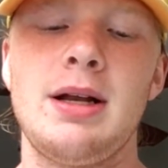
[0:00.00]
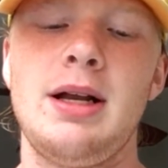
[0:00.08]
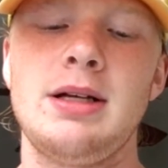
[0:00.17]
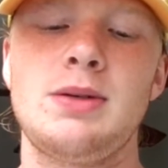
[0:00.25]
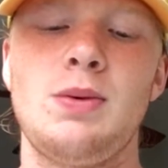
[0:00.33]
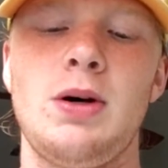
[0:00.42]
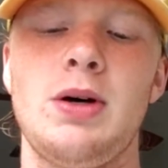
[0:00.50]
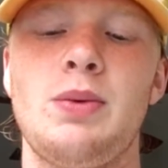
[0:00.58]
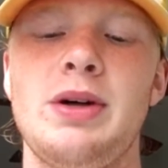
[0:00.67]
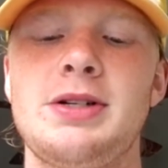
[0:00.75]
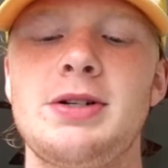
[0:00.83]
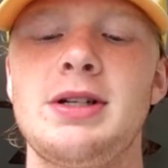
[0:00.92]
Next one,
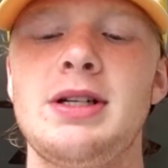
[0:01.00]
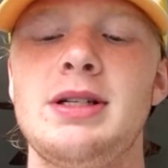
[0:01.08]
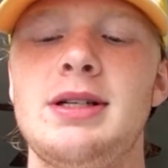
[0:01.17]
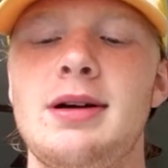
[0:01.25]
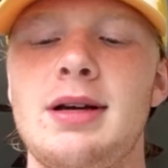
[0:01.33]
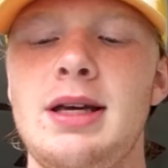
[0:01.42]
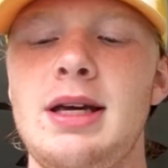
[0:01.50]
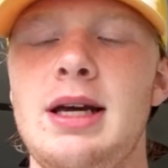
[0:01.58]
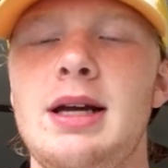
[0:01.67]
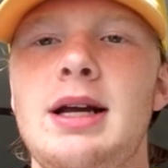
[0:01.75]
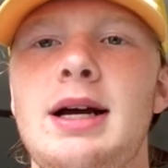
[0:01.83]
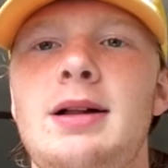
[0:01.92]
Western Kentucky
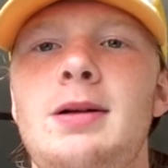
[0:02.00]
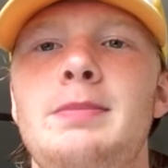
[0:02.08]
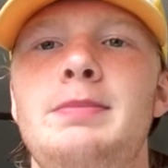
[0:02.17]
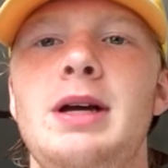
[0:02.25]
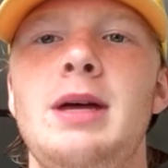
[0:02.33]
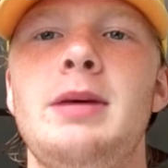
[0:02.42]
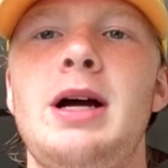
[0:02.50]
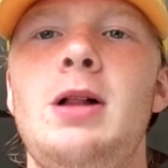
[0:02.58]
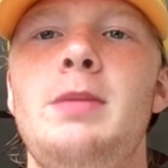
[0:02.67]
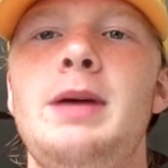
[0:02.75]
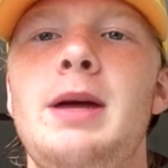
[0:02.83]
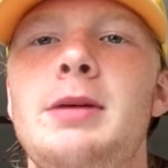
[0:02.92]
and Alabama.
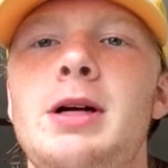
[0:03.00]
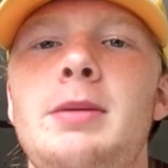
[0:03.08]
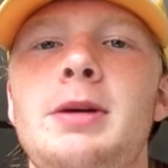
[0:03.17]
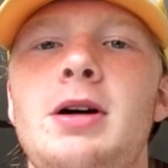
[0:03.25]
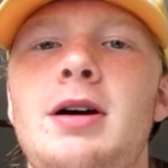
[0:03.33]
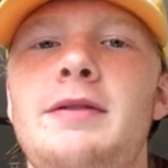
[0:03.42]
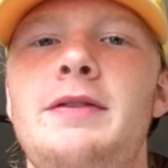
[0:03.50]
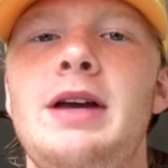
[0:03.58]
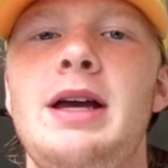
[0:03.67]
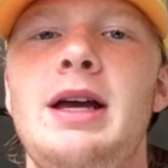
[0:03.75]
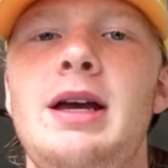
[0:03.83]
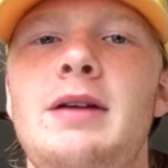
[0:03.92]
Alabama coming off
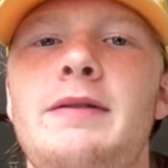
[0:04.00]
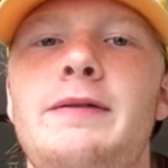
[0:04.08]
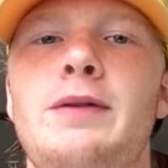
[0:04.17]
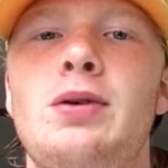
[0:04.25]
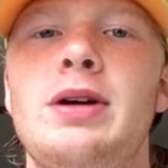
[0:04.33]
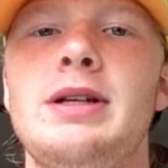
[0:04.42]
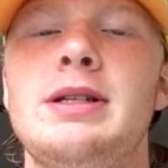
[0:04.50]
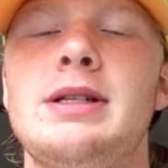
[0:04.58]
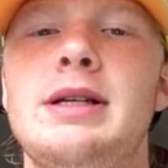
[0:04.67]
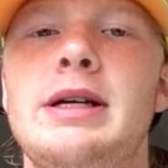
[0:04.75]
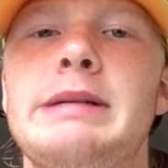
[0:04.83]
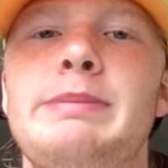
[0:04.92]
a
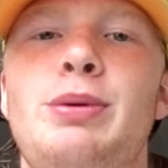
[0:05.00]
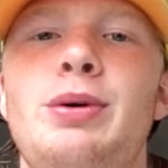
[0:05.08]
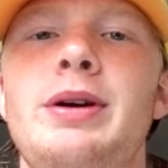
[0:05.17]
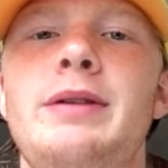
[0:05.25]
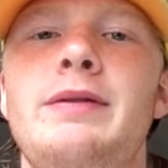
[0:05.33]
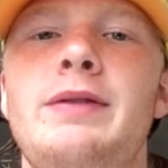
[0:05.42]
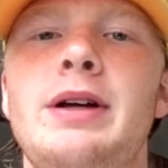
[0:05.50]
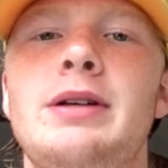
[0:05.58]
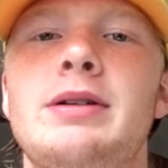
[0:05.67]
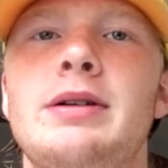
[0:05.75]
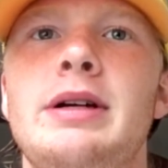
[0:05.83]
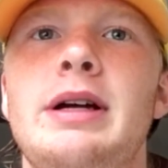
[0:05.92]
46-point
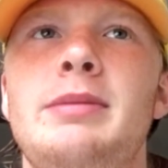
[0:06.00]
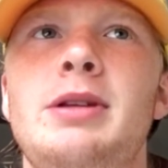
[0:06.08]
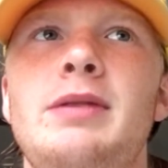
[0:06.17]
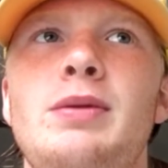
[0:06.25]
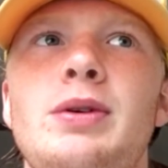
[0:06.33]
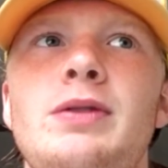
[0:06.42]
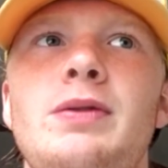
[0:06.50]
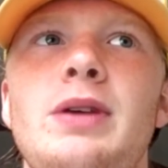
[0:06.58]
victory, I believe it was.